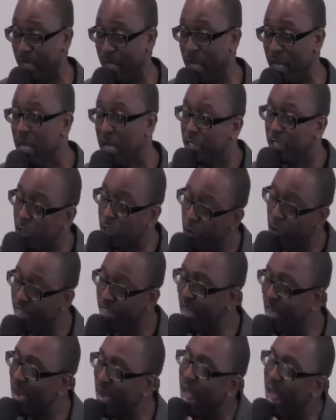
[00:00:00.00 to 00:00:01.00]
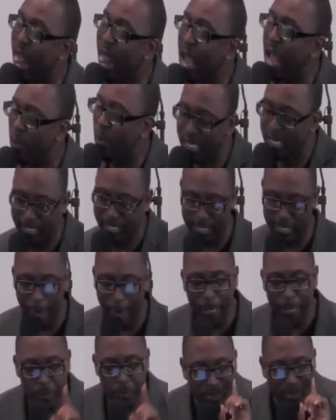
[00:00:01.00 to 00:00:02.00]
So then, how is
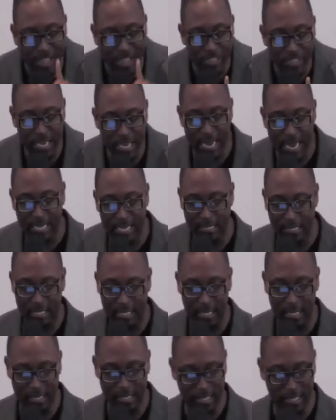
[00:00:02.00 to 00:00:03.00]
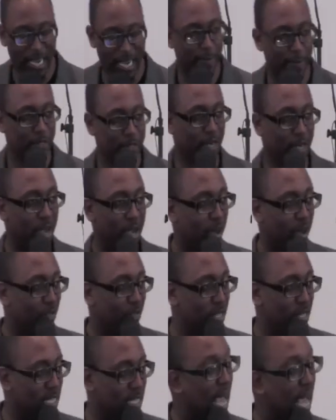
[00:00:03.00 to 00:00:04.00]
it in the 19th chapter of the
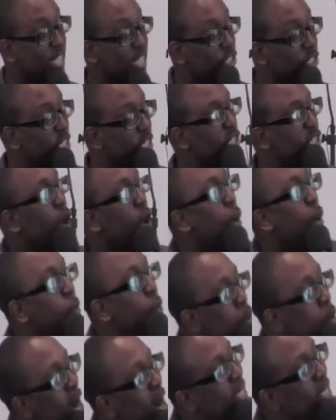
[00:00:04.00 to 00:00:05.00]
text, just one